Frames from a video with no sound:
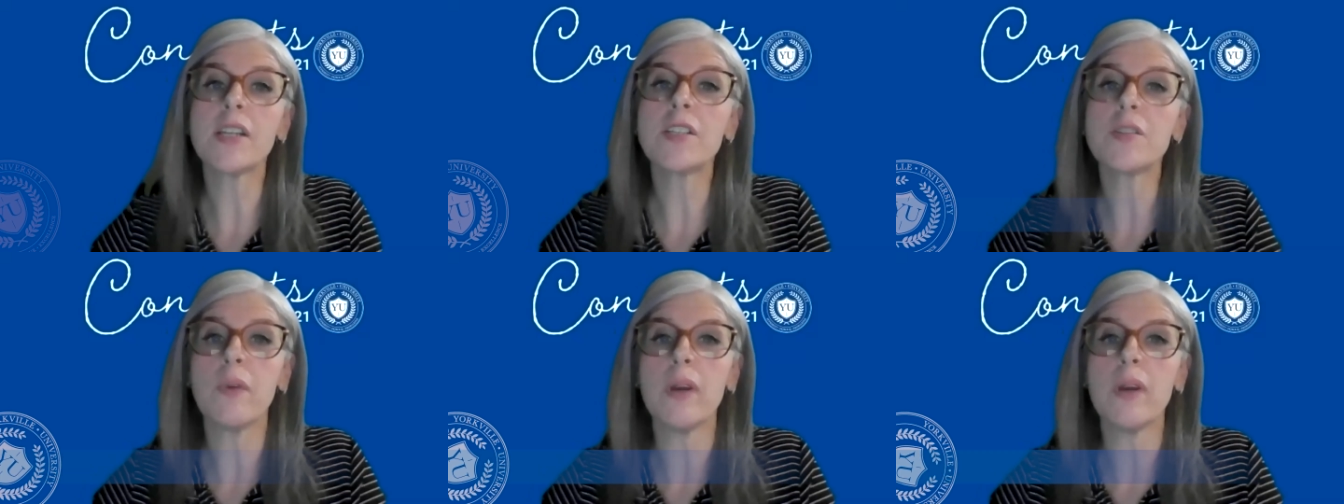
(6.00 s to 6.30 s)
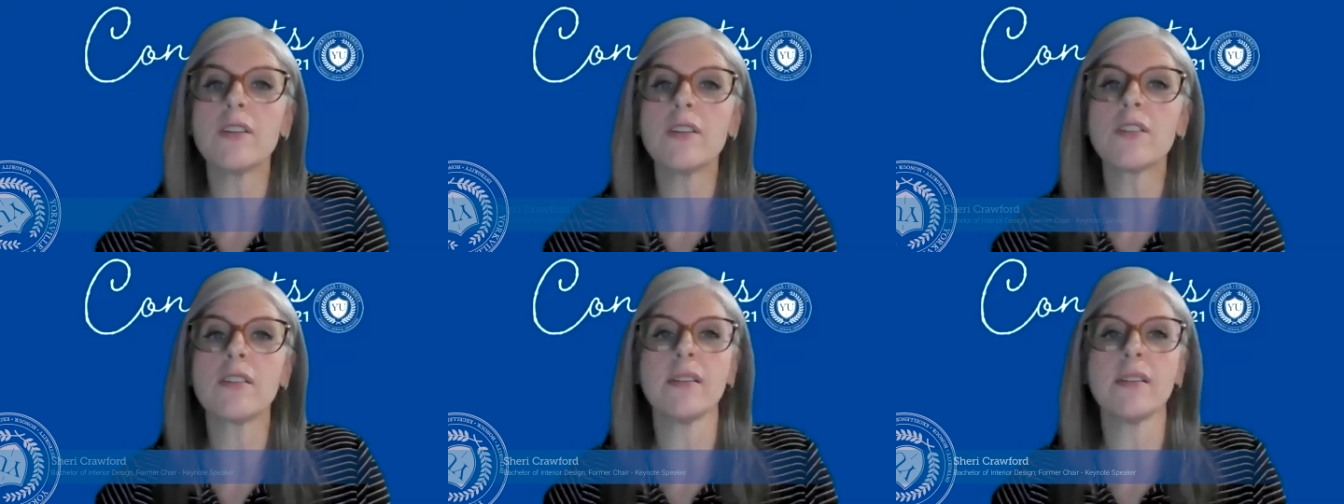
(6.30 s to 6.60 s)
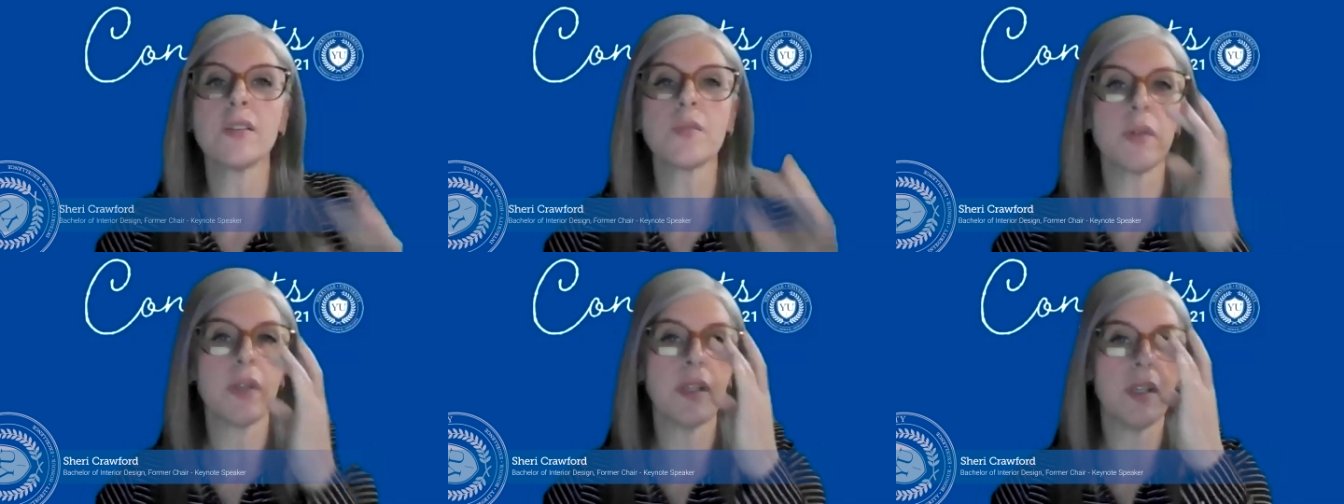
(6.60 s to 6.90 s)

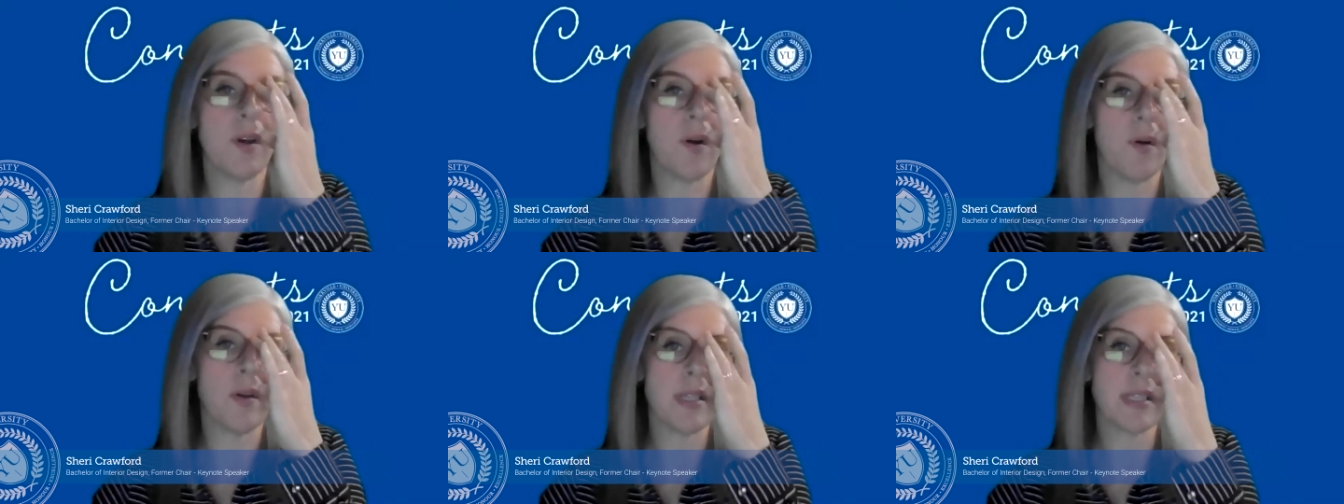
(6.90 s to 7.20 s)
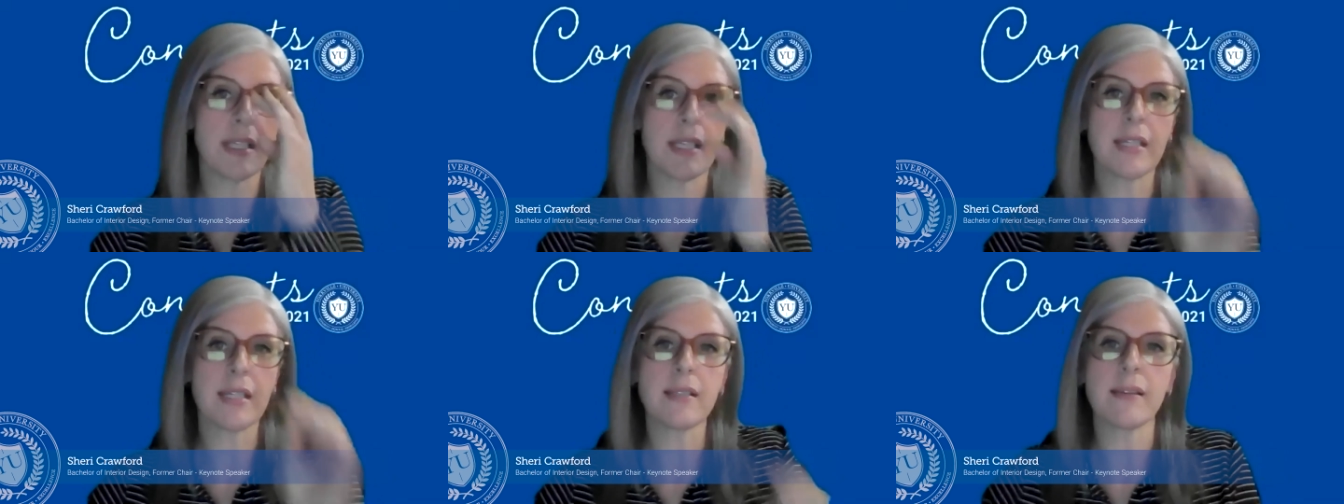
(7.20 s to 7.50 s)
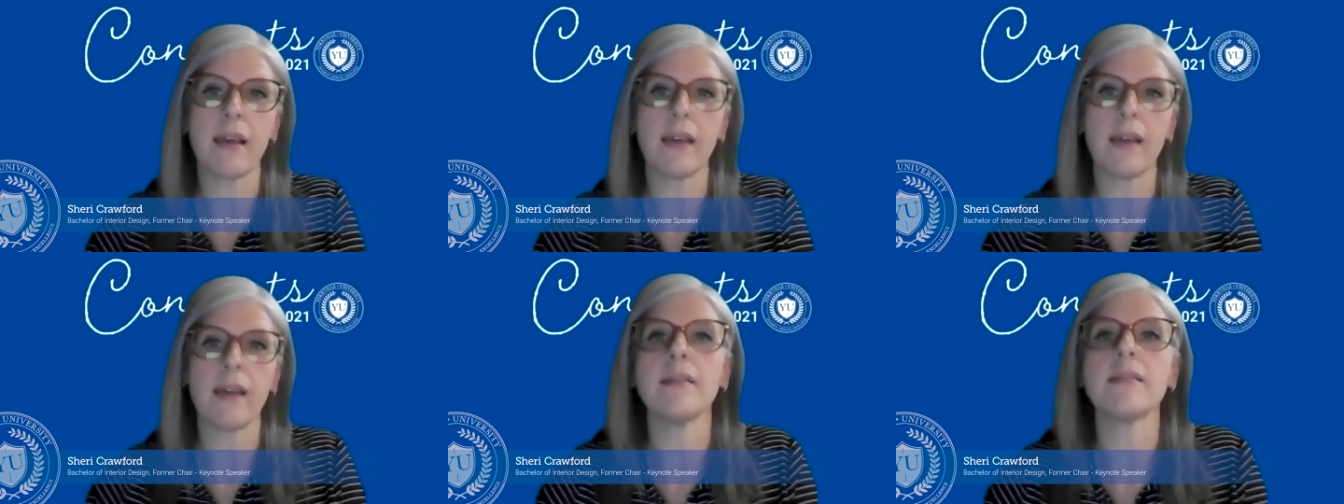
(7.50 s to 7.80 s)
Graduation is really always
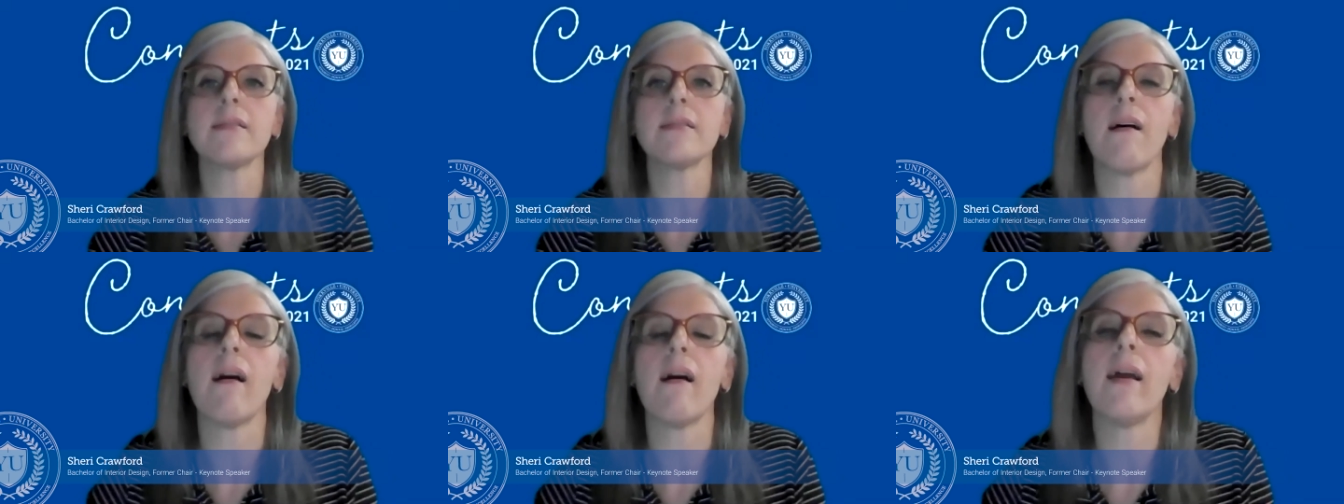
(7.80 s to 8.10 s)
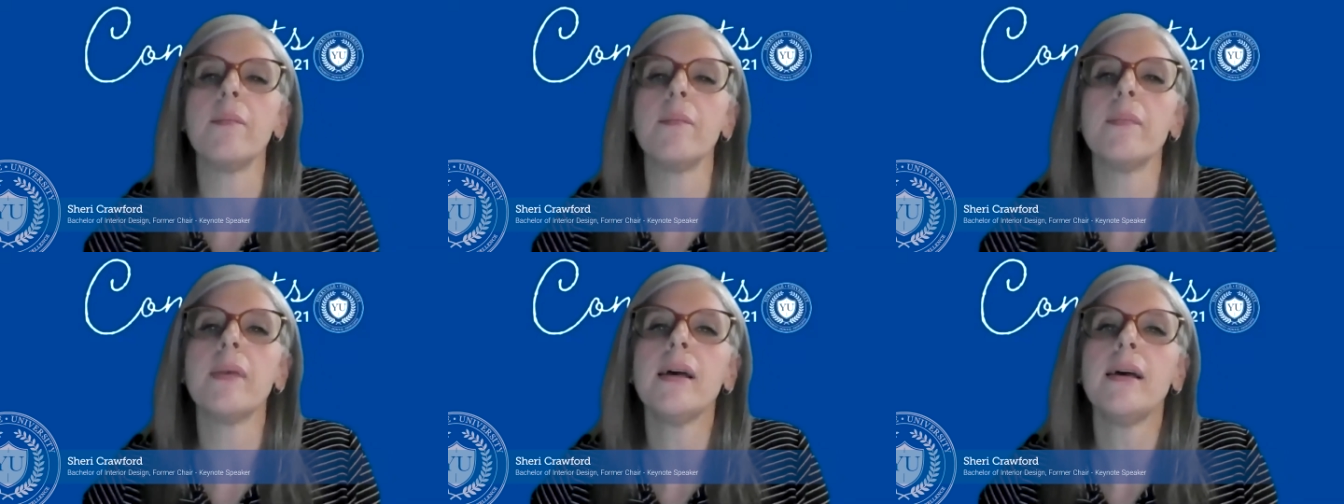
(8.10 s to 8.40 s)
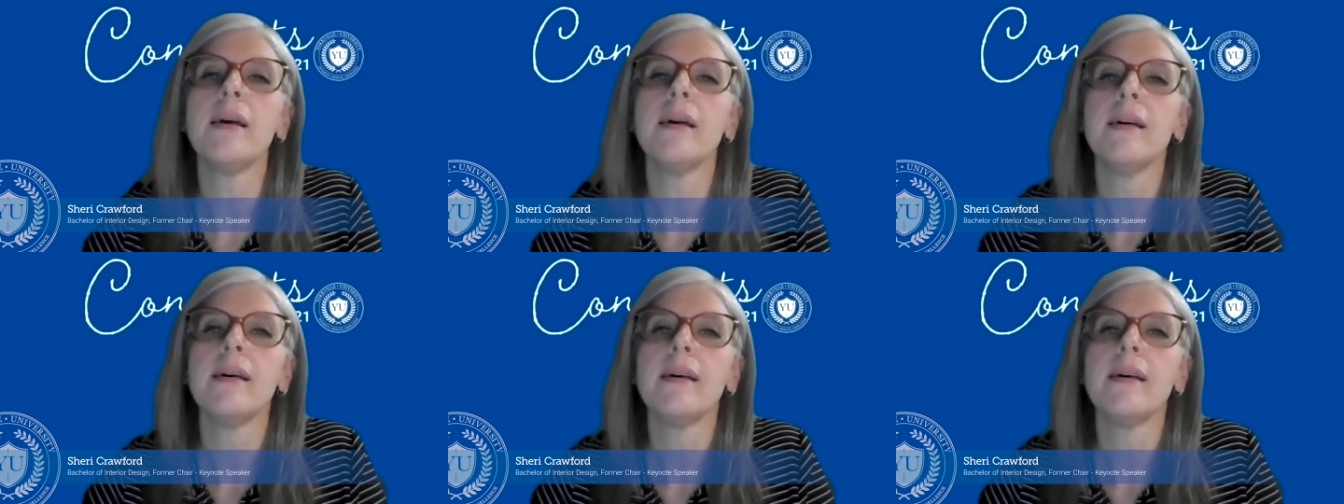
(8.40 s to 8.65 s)
an exciting time,